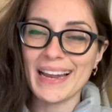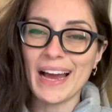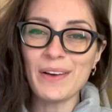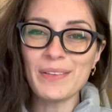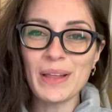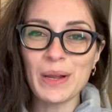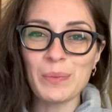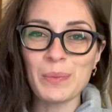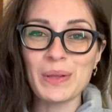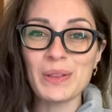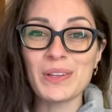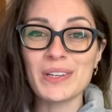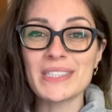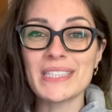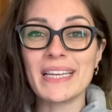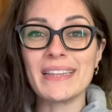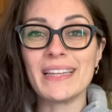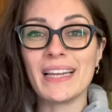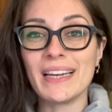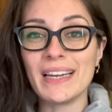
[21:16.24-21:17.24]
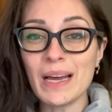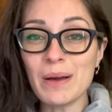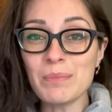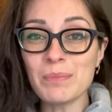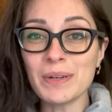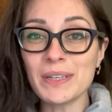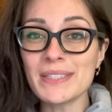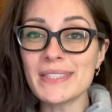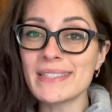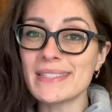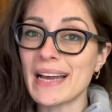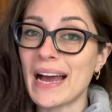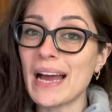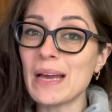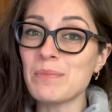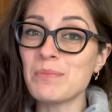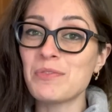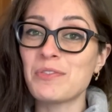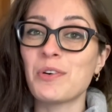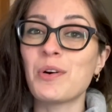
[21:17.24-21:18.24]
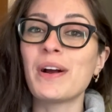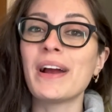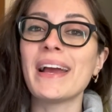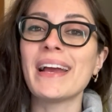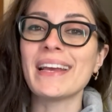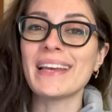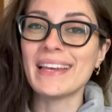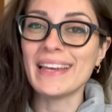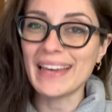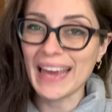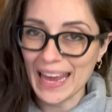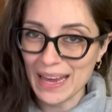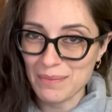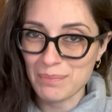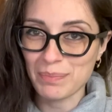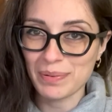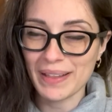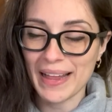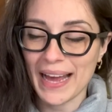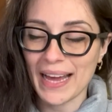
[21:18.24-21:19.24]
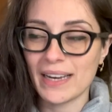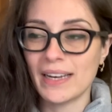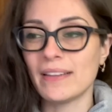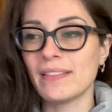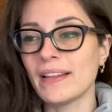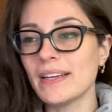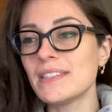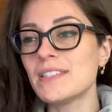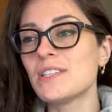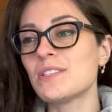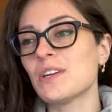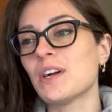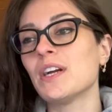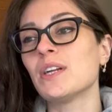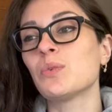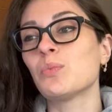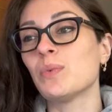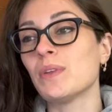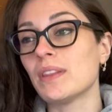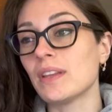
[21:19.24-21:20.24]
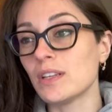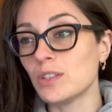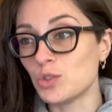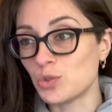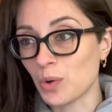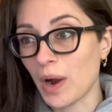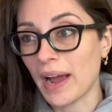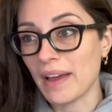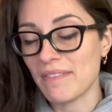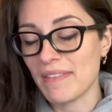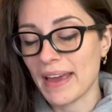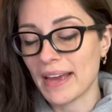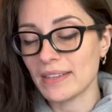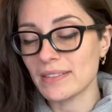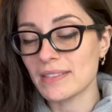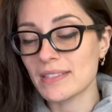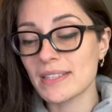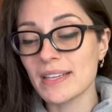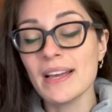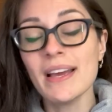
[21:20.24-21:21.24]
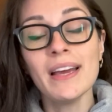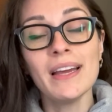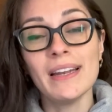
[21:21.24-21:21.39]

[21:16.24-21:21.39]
now that we looked at the numbers, time for a game plan. And let's start with dry vans.